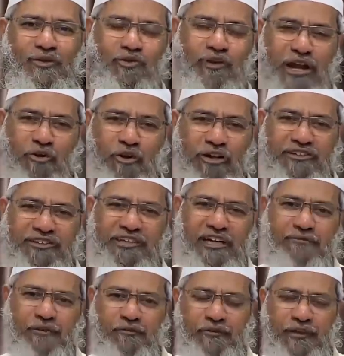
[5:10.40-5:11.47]
You can
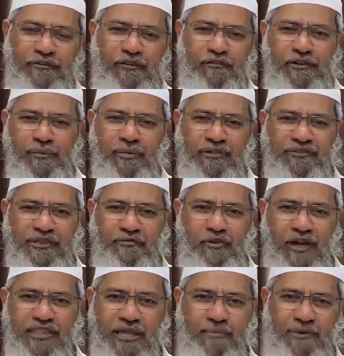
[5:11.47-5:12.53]
concentrate
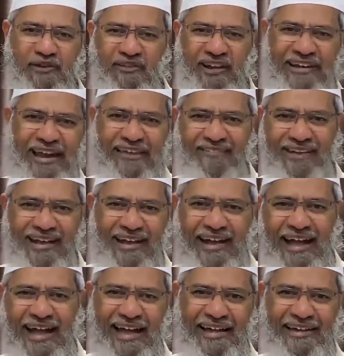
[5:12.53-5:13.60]
50-50%. For example, while driving a
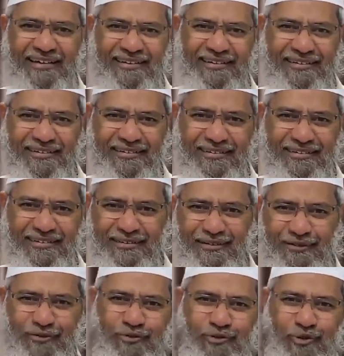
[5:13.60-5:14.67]
car,
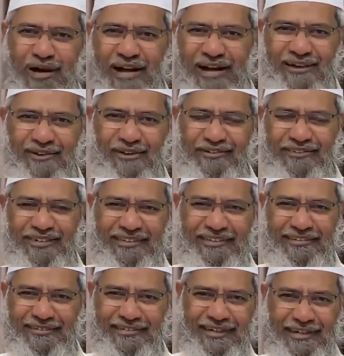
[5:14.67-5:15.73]
you are
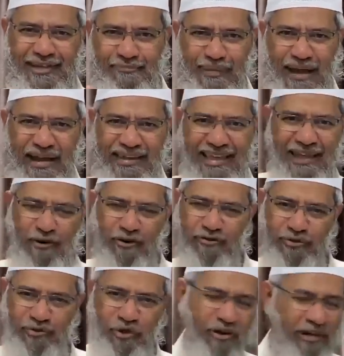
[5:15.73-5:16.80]
concentrating partly and
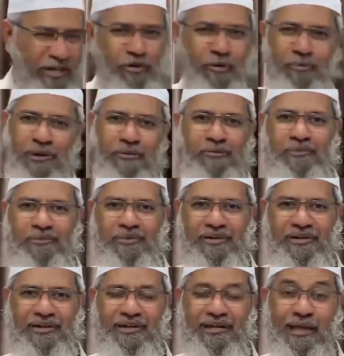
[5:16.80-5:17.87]
also talking, no problem.
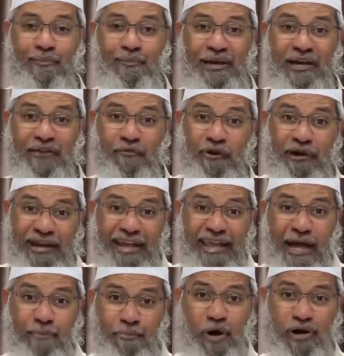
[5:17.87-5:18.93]
But if you're
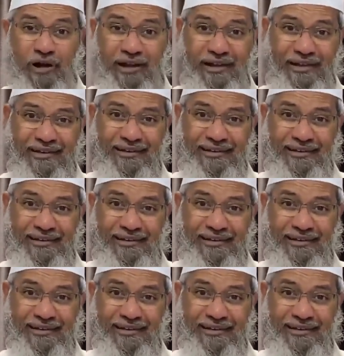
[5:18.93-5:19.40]
reading a book,